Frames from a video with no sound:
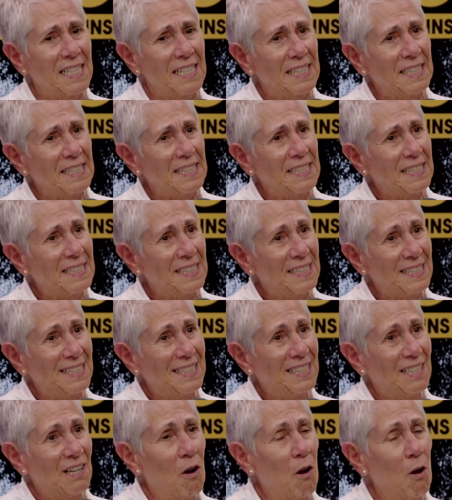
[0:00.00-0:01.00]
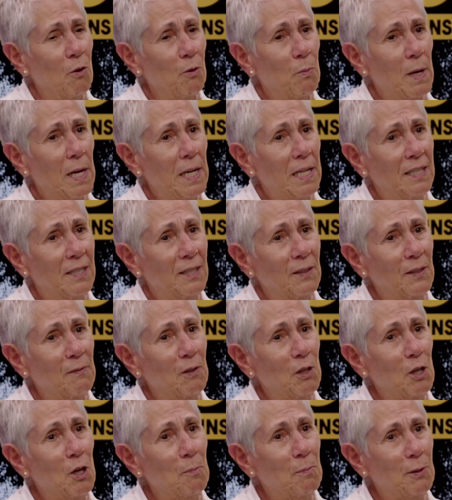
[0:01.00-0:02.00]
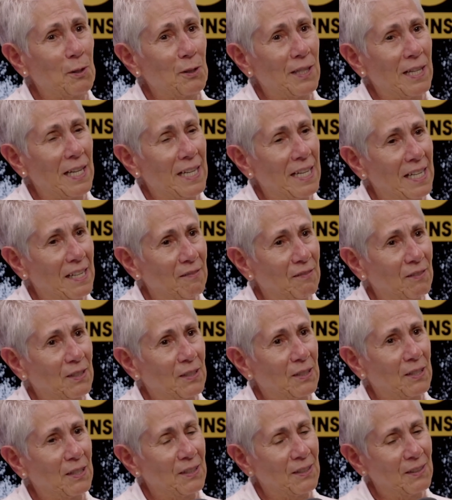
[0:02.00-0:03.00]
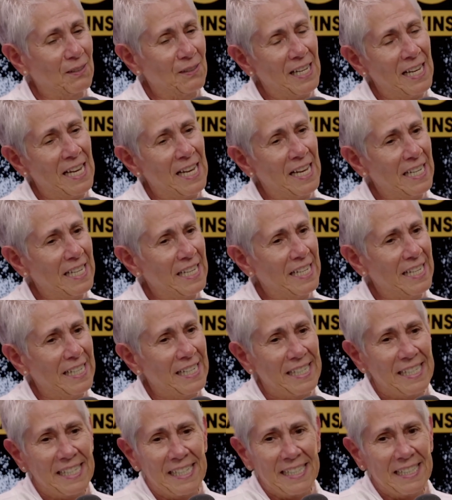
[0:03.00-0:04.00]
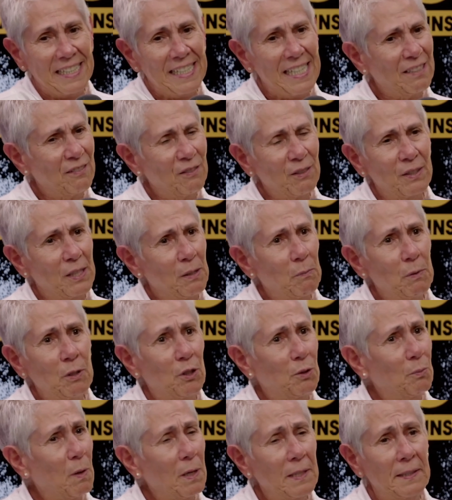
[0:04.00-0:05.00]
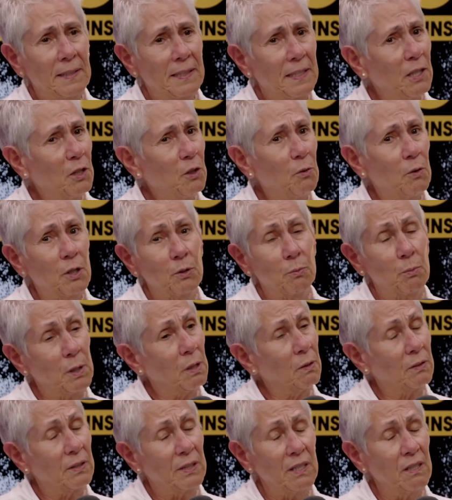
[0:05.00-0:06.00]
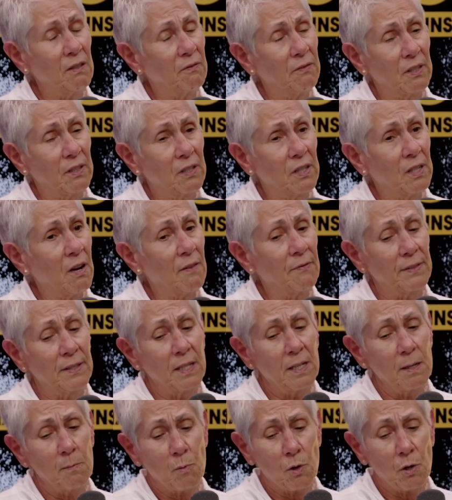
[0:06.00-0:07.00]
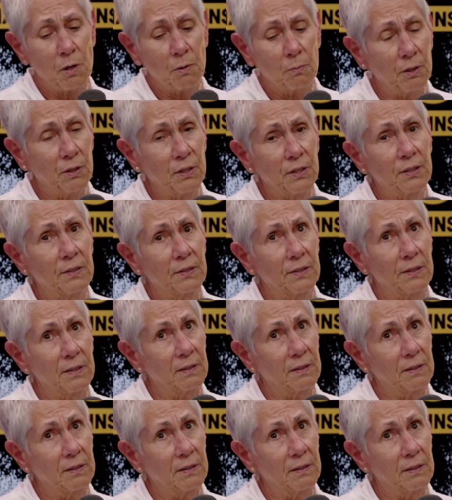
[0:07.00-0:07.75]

all the way to all the way to deliver her birthday gifts. And that's really it. We just want to see you because we don't see you very often anymore, which is,